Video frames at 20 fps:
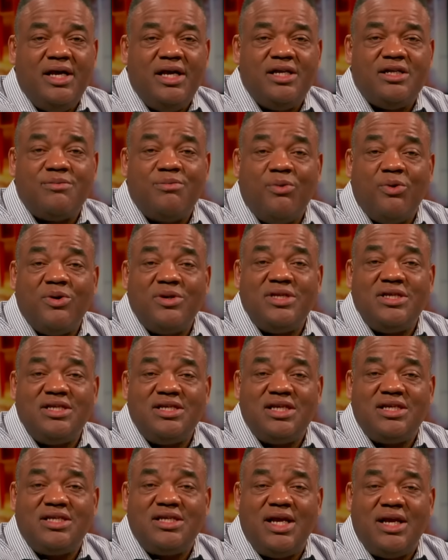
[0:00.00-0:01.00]
It's more than
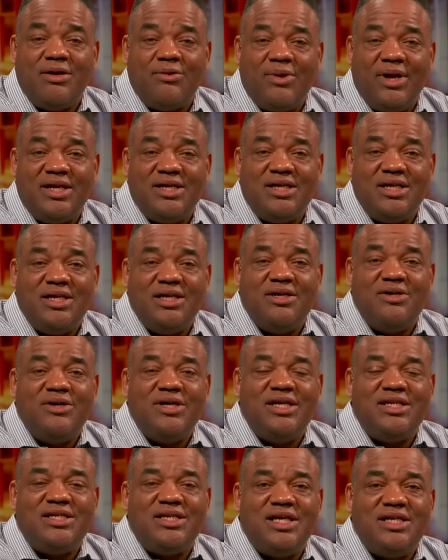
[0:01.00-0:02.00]
just a great deal.
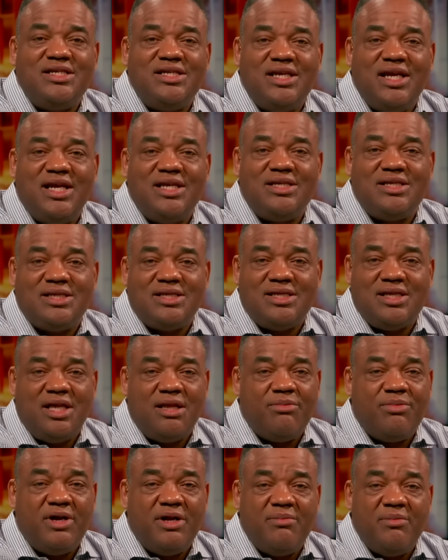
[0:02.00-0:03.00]
It's a chance to
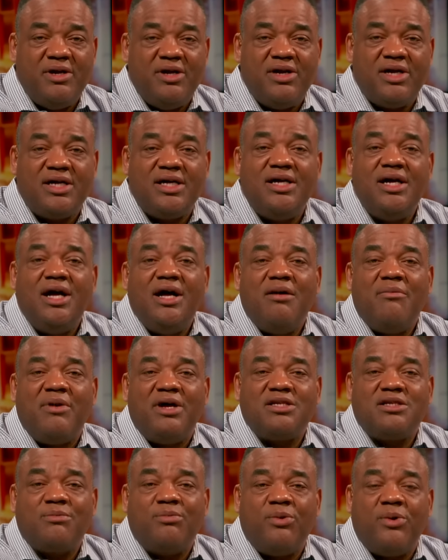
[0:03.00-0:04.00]
celebrate America
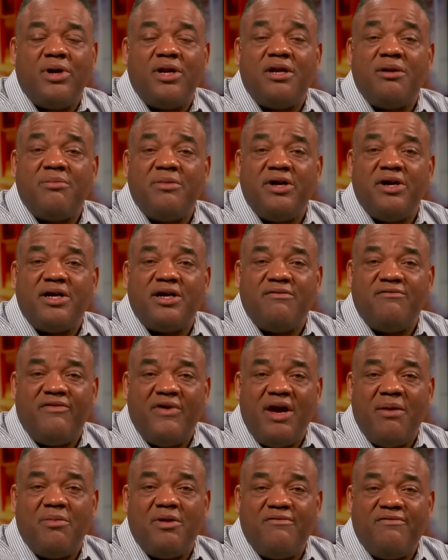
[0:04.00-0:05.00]
by supporting American
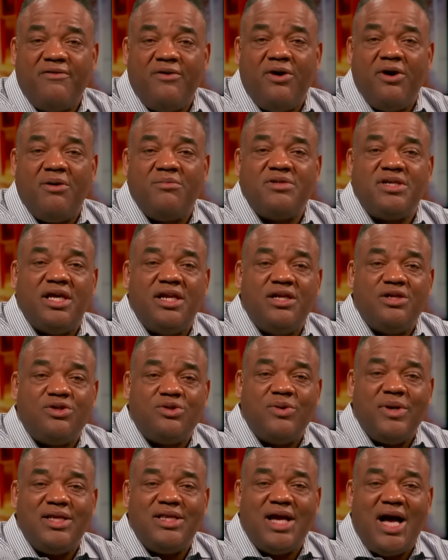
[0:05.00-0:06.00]
family farms and
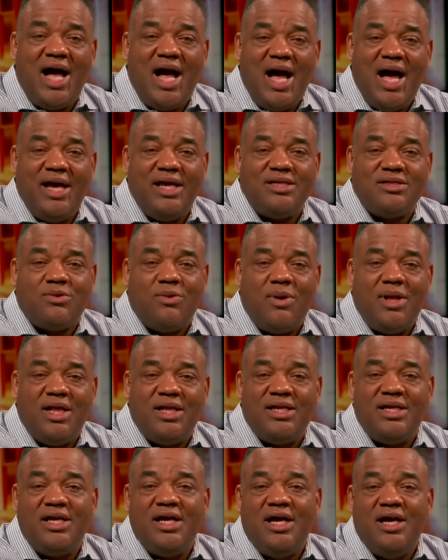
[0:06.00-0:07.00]
enjoying the highest
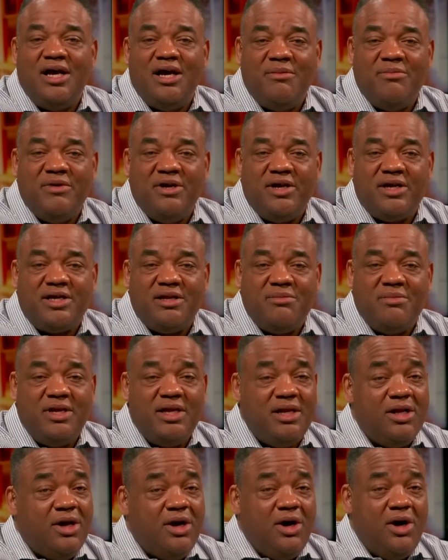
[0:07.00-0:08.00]
quality American
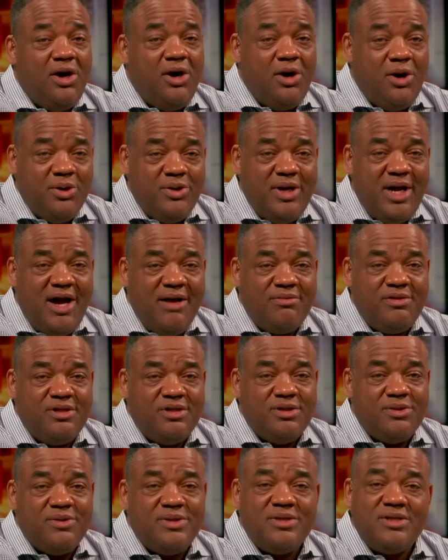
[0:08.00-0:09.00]
meat. All you have to
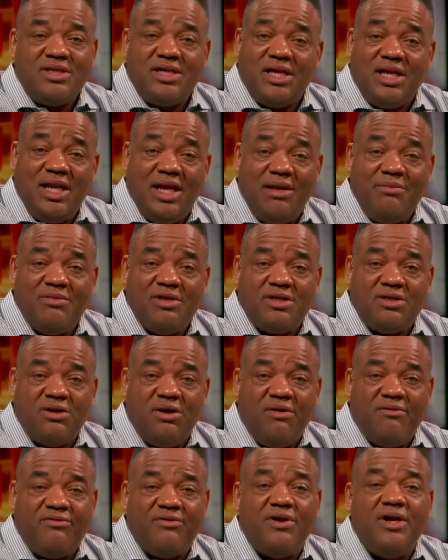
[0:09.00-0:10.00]
do to claim this
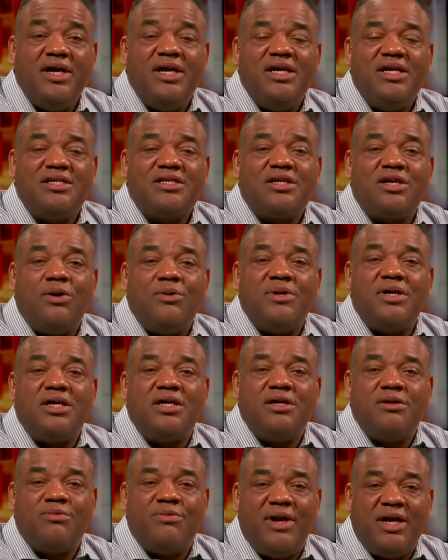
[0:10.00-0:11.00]
offer is go to
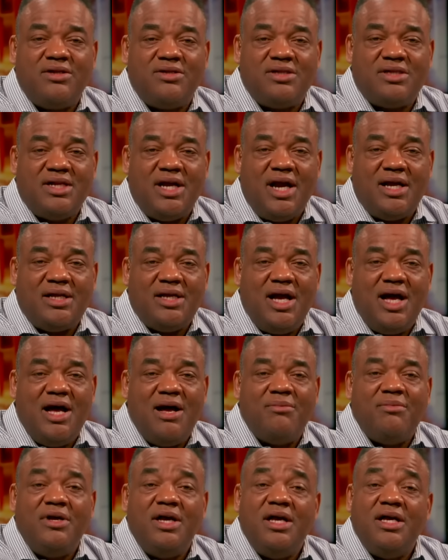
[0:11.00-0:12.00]

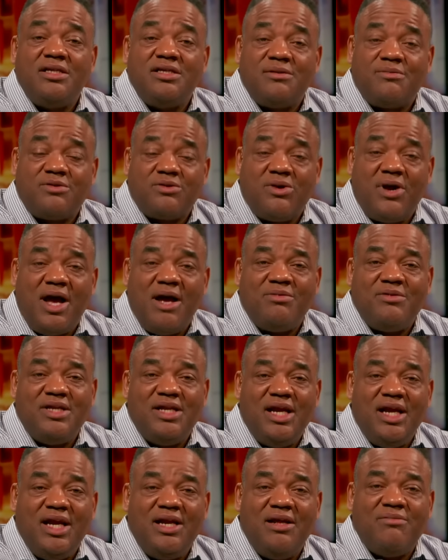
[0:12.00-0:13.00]
GoodRanchers.com, subscribe
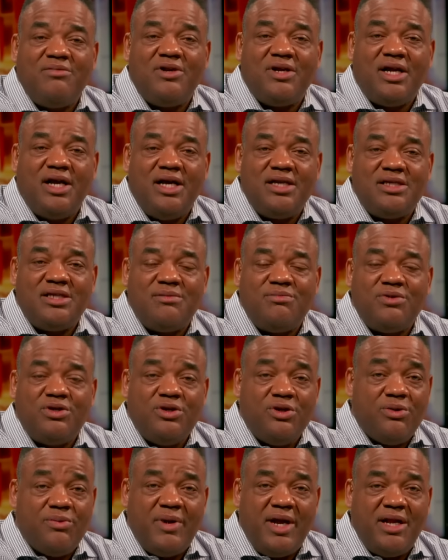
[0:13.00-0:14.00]
to any of their custom
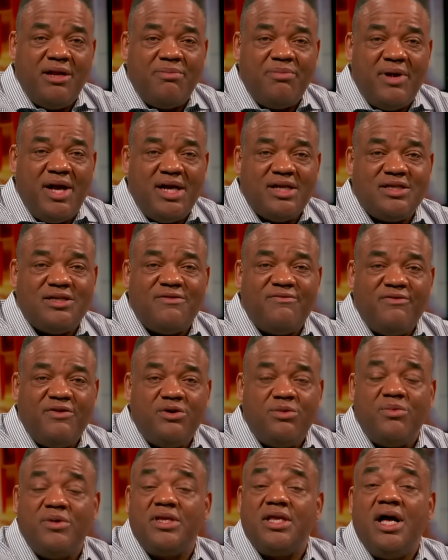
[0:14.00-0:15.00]
curated boxes
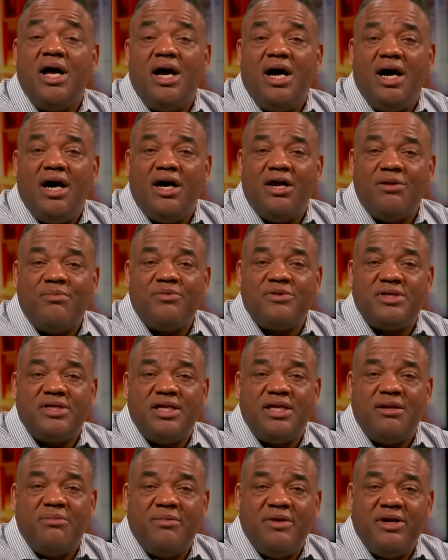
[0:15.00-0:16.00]
filled with
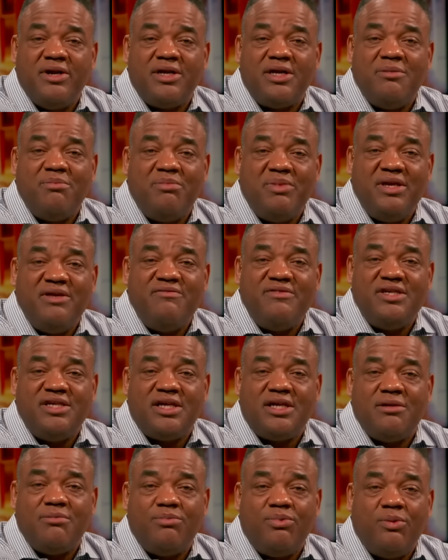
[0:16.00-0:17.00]
100% American beef,
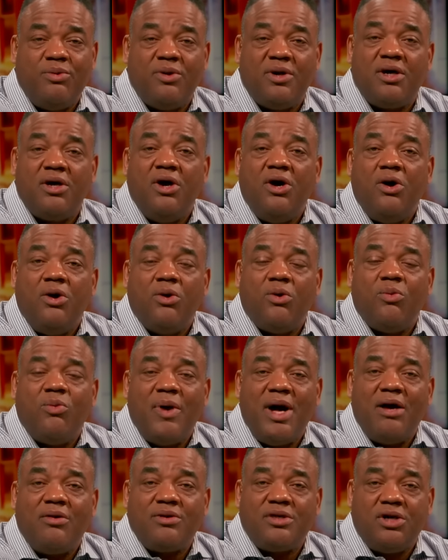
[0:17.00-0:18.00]
chicken, pork, or
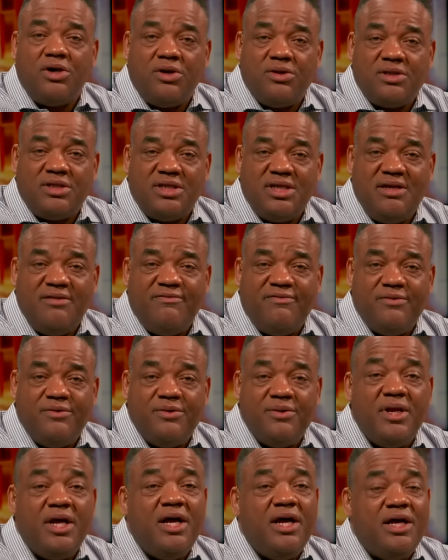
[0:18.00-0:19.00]
wild-caught
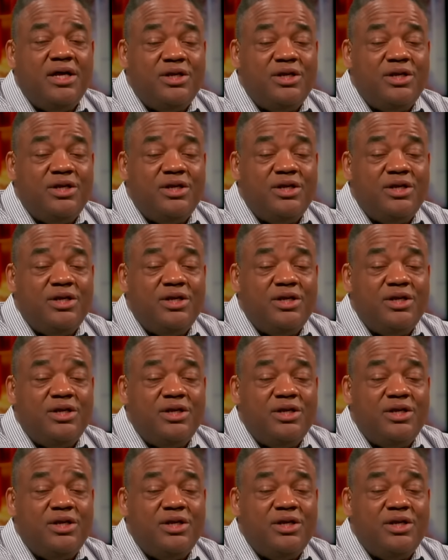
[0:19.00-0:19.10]
seafood.